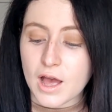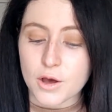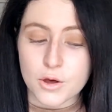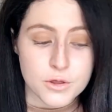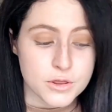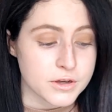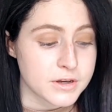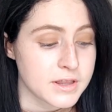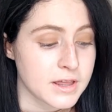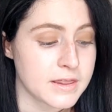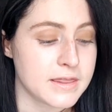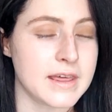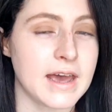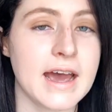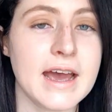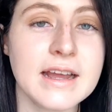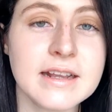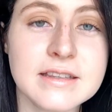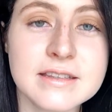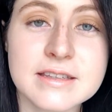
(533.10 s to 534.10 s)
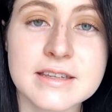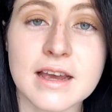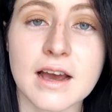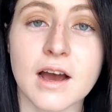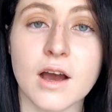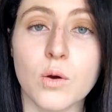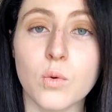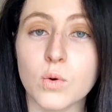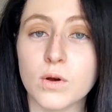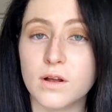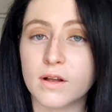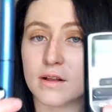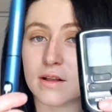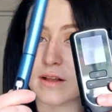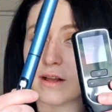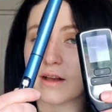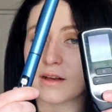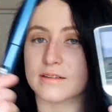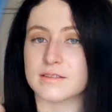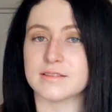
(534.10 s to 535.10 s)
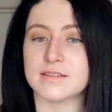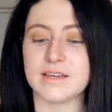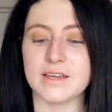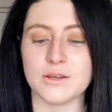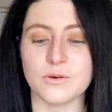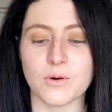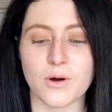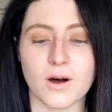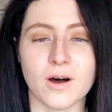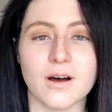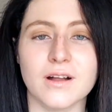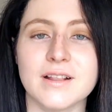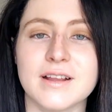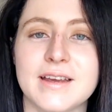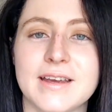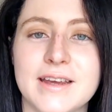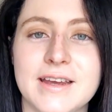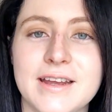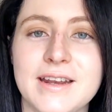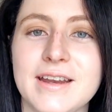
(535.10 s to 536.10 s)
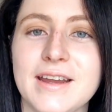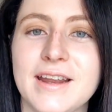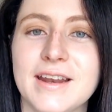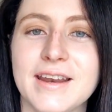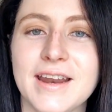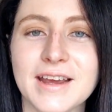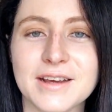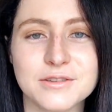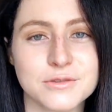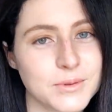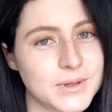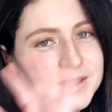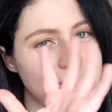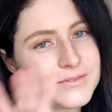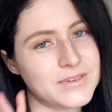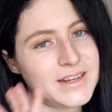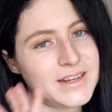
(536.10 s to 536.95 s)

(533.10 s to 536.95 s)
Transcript: Other than that, I will see you all in next week's